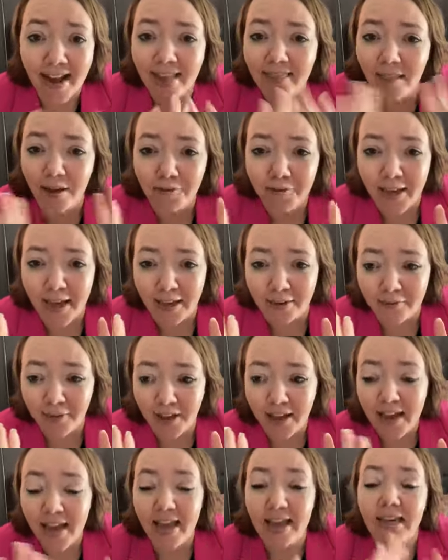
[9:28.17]
I love
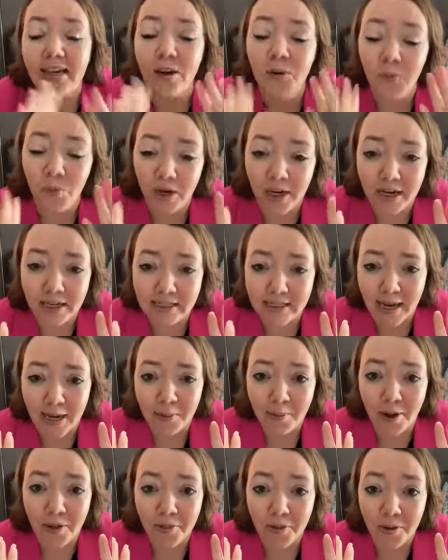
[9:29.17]
Canva, and we're going to talk
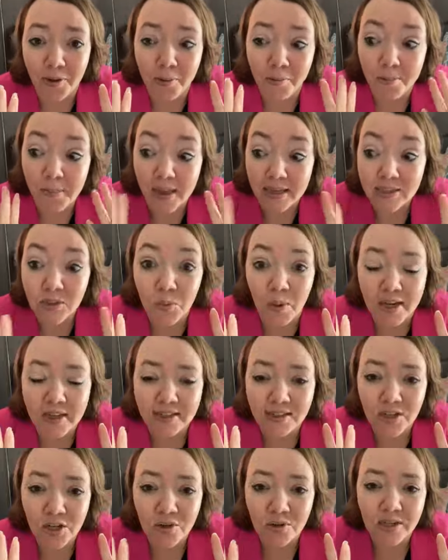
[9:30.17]
about the best
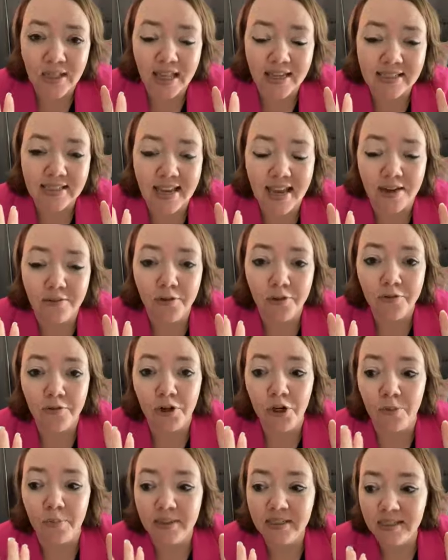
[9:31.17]
ways to utilize Canva for
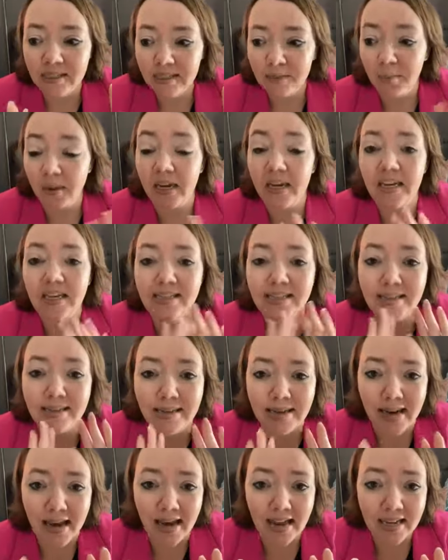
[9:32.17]
your business, but it is
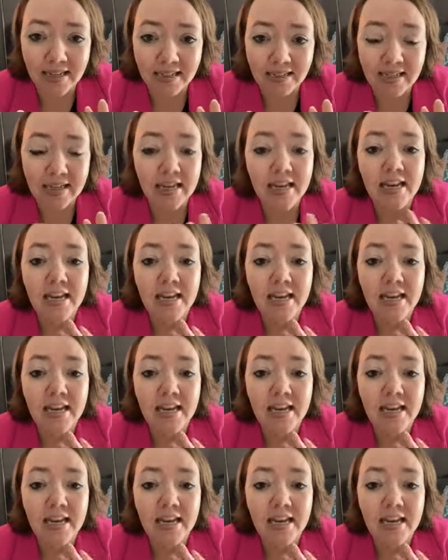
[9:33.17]
not